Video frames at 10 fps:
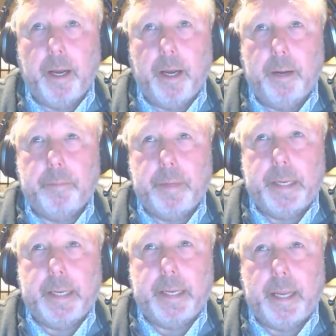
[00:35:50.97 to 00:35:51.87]

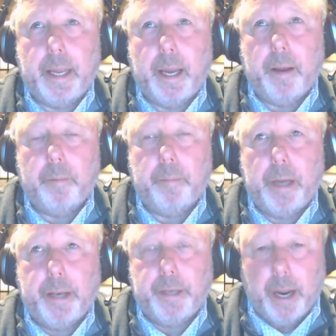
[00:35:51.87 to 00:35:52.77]
I
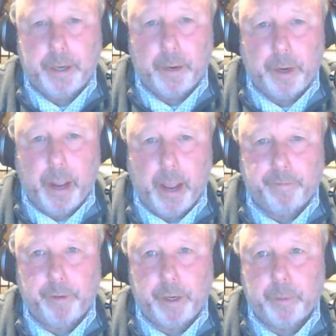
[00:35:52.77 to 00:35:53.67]
mean, I don't know
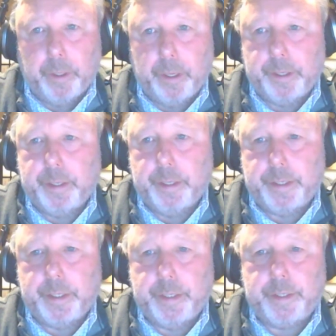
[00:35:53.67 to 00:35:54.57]
how frequently
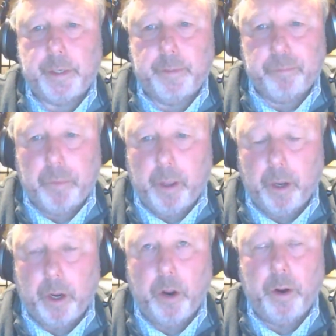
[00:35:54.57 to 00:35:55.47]
this is
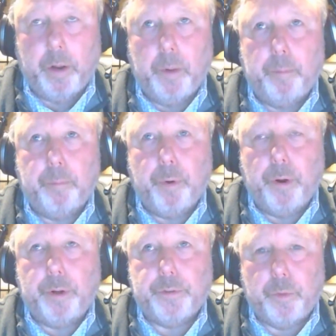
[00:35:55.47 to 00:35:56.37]
occurring, where
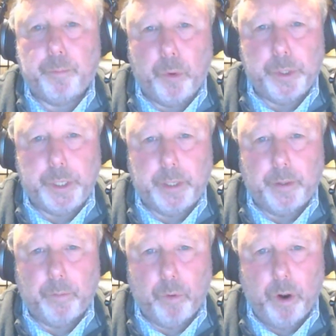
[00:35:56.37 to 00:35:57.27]
brokers are
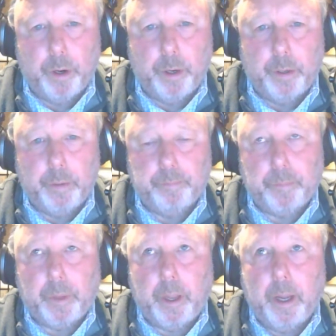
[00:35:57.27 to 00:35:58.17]
reporting the wrong
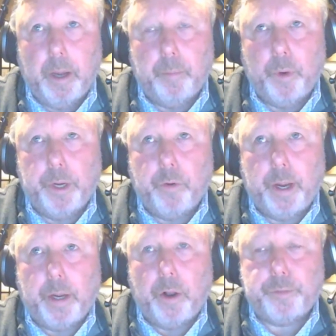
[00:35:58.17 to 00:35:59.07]
or
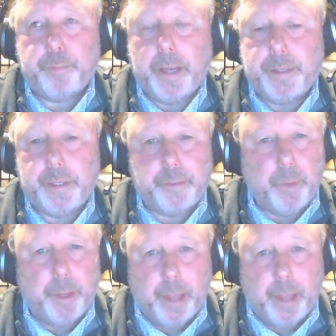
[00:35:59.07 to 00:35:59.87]
incorrect cost basis.